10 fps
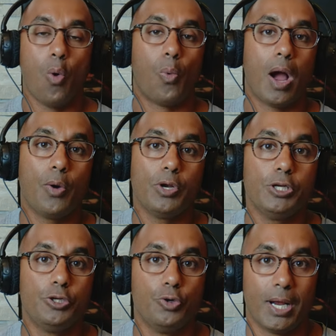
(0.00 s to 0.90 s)
Why would
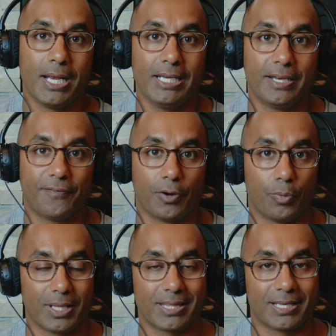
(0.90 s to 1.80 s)
you do any different
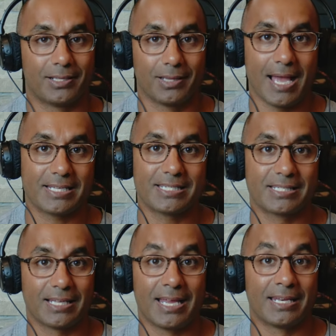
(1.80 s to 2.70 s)
with
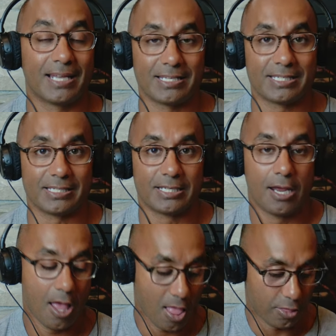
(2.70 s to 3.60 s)
glasses and lenses?
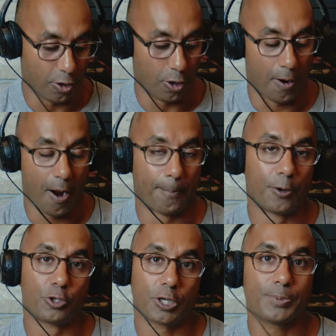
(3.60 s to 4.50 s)
They're a
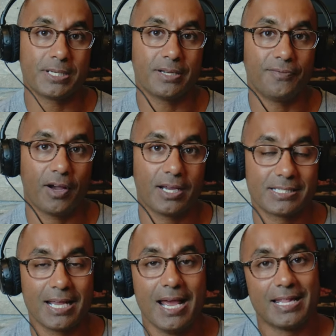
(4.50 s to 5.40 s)
prescription
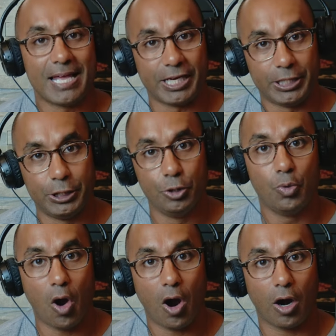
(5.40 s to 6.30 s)
device. that
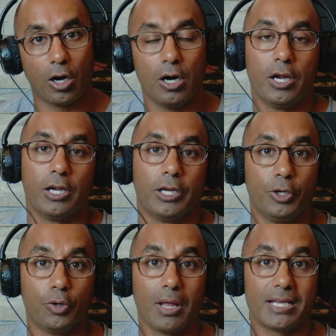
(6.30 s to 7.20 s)
you are
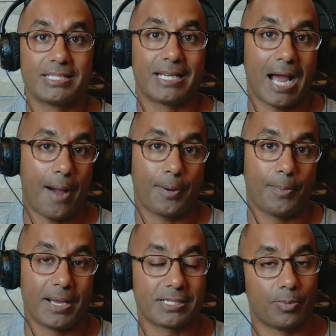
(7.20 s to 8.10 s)
utilizing to
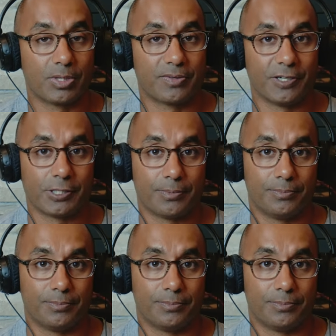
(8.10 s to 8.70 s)
optimize someone's vision.